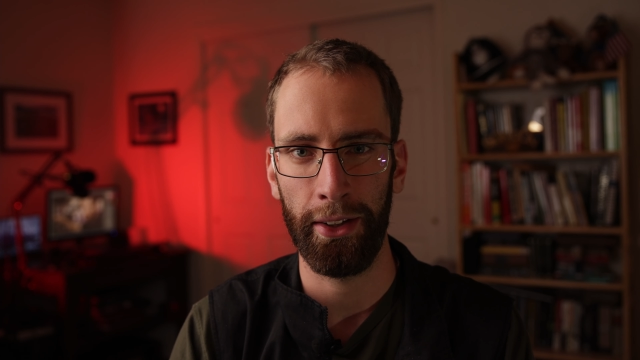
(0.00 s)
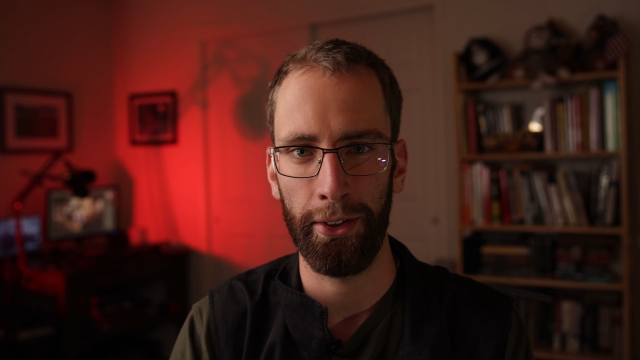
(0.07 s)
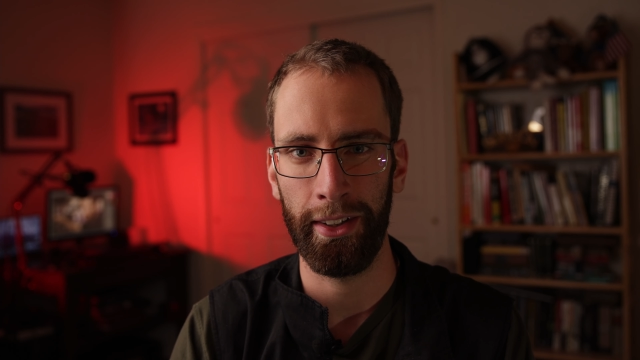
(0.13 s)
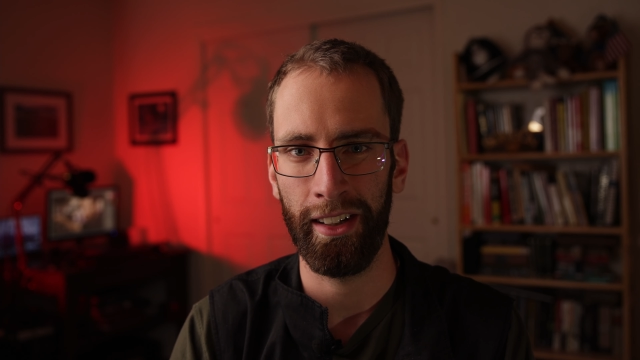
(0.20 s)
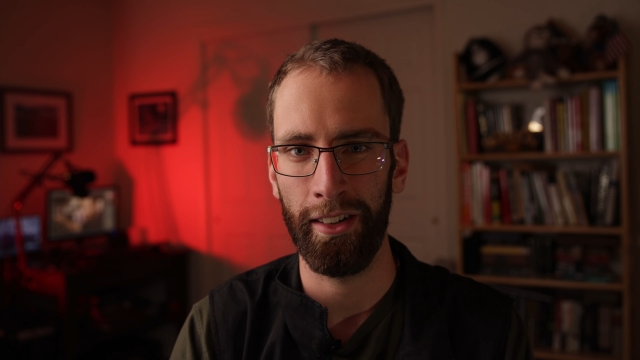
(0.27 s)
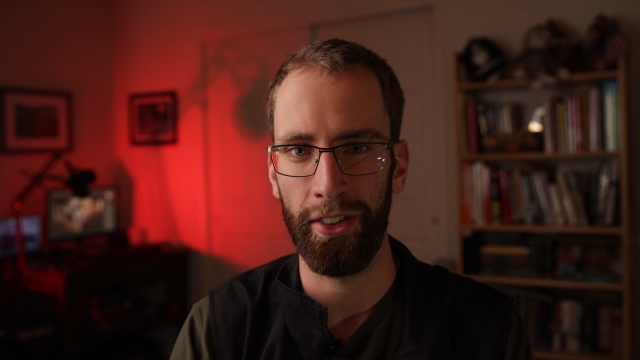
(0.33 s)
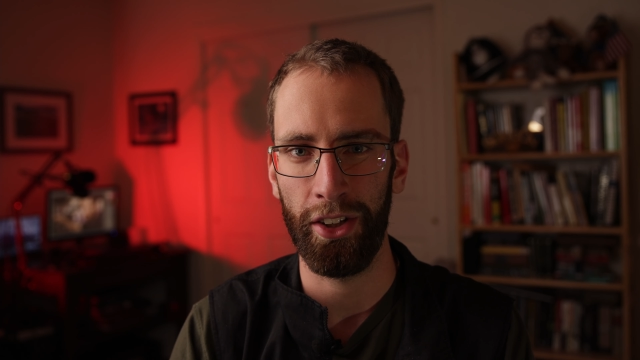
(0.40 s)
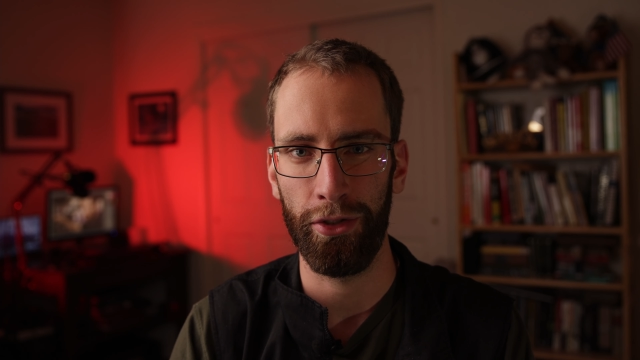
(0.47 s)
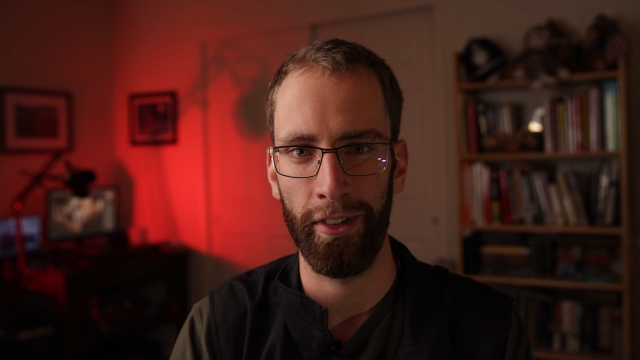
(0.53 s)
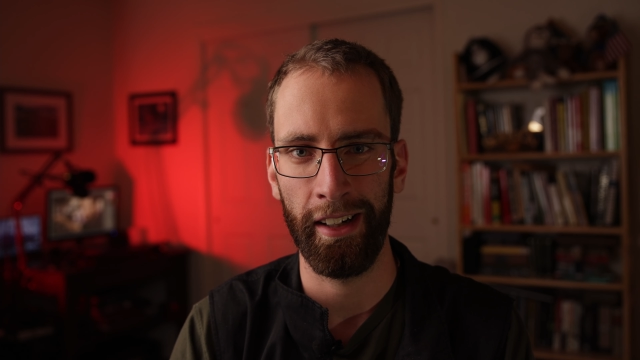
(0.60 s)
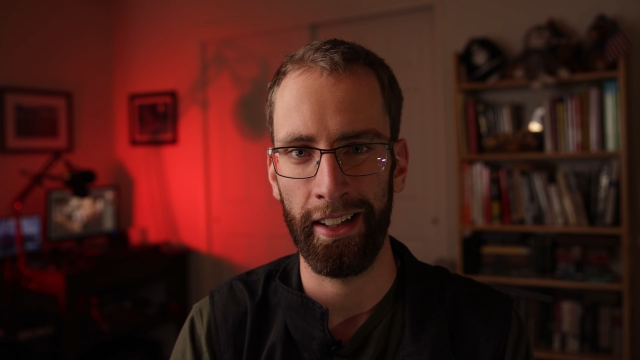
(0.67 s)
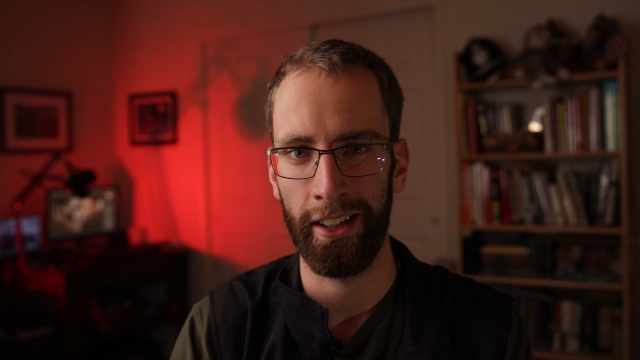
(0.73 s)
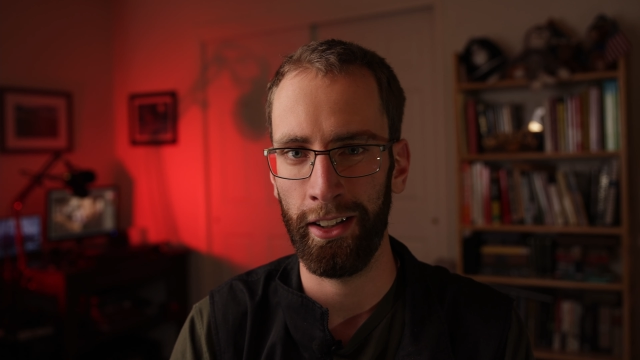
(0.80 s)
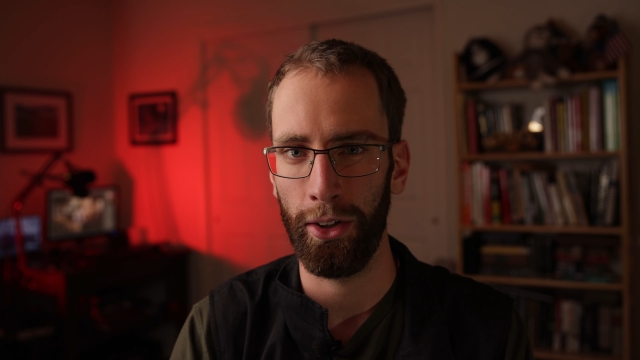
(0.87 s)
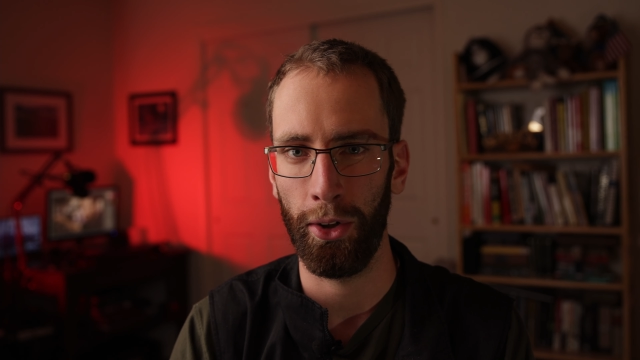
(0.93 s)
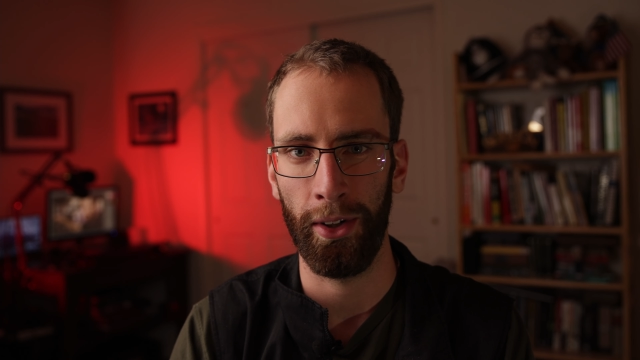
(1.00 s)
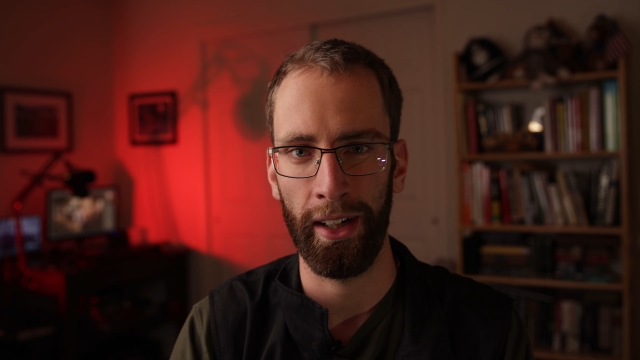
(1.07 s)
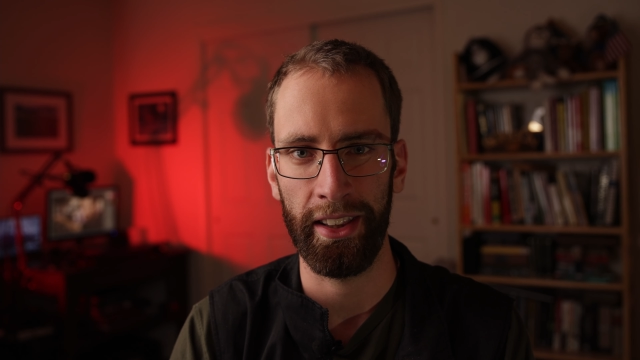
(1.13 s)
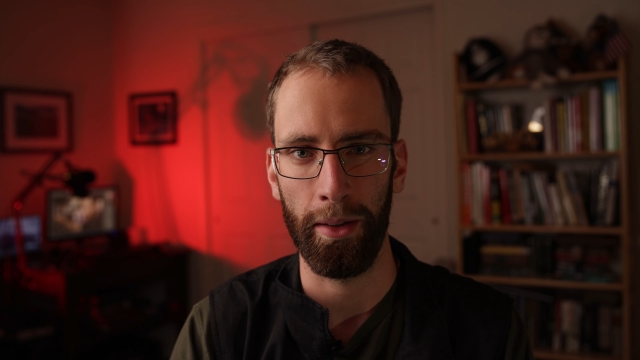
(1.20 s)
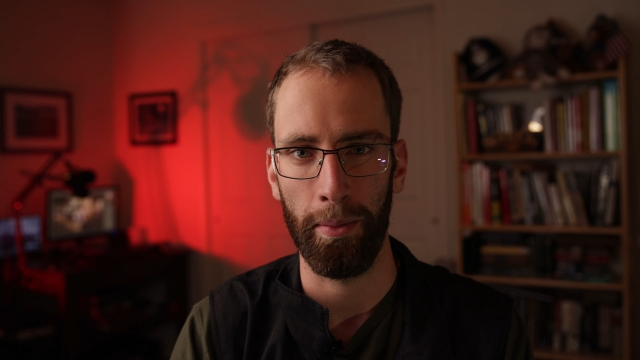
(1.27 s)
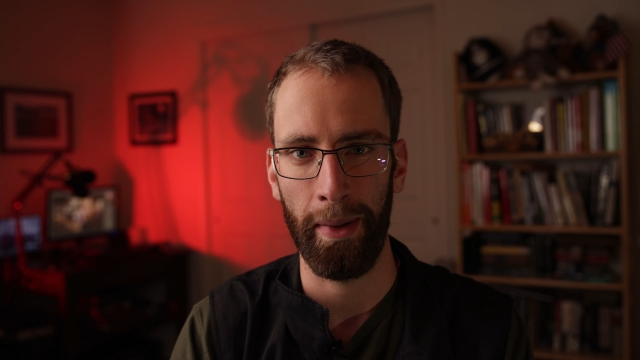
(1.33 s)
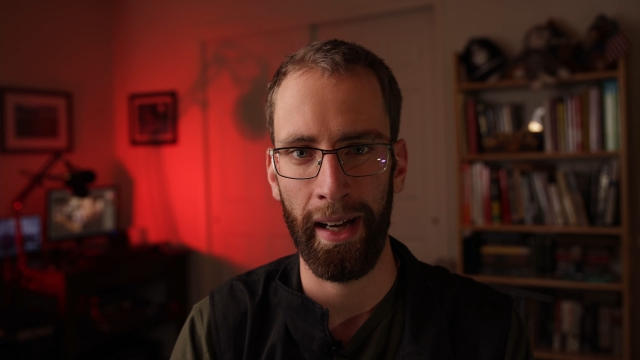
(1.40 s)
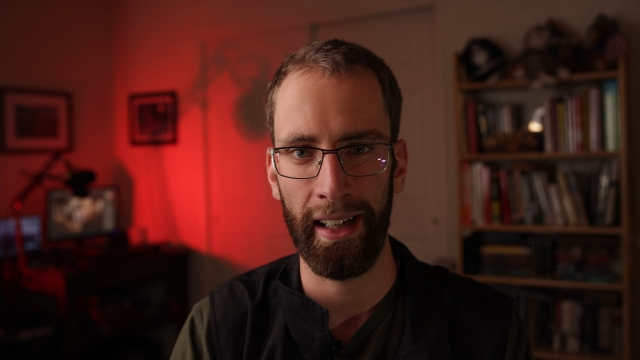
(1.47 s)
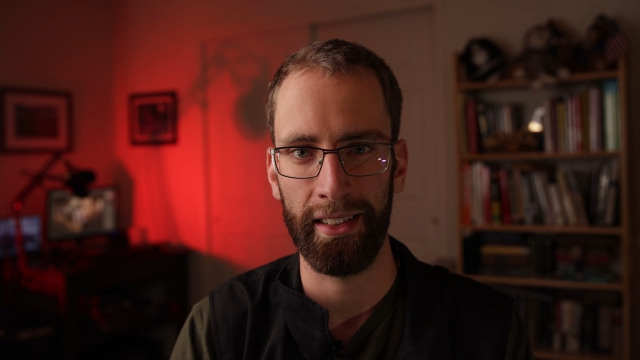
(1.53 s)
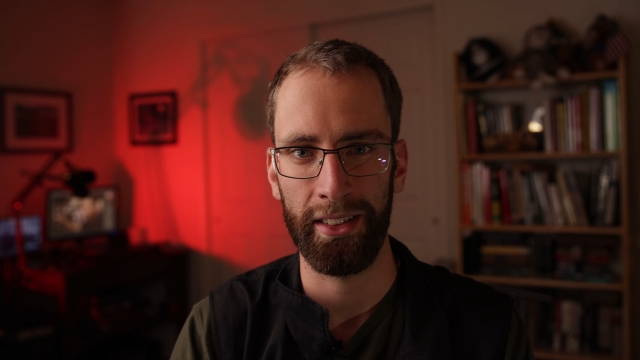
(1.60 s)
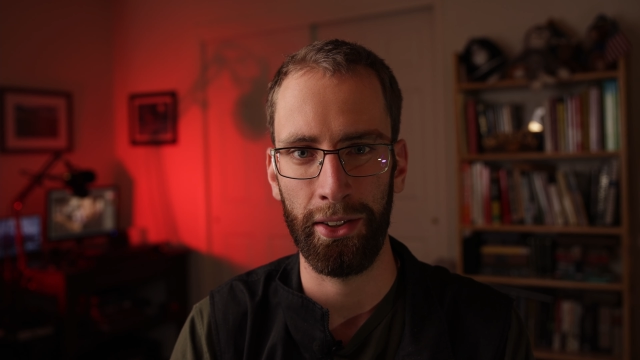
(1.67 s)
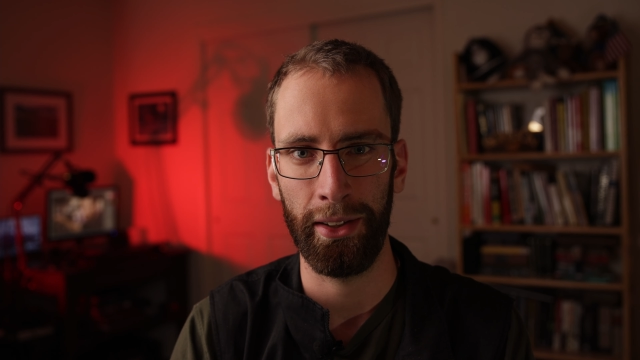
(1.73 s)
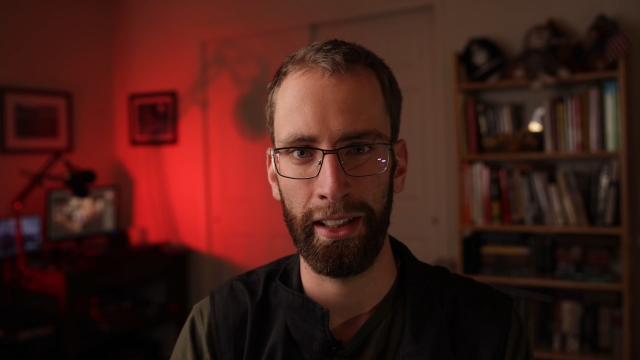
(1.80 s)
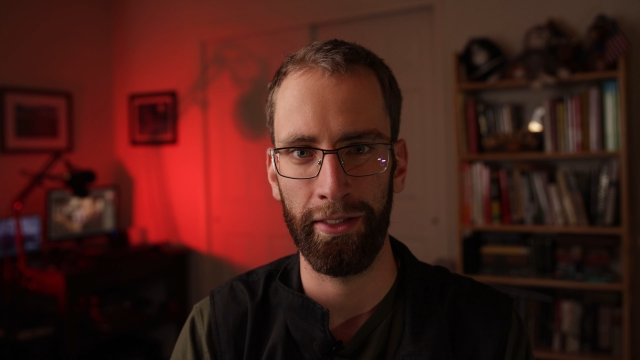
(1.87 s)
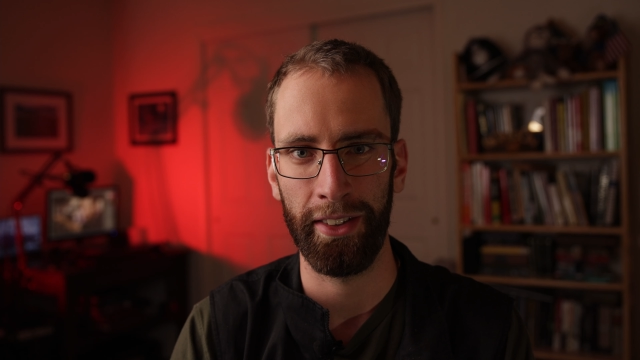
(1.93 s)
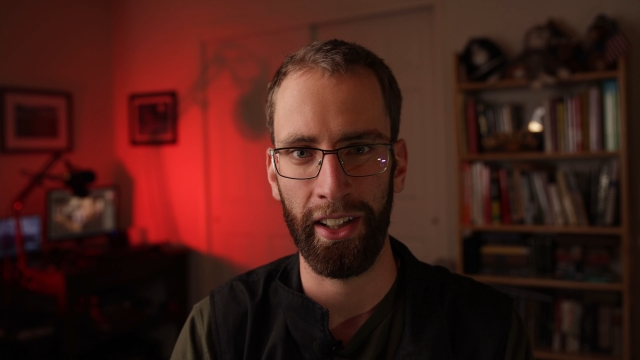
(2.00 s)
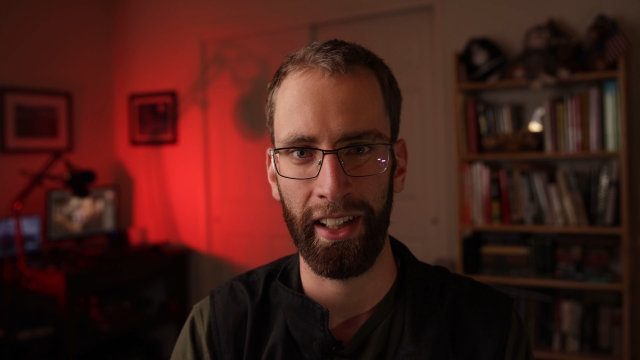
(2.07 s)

through your viewfinder or at the back screen of your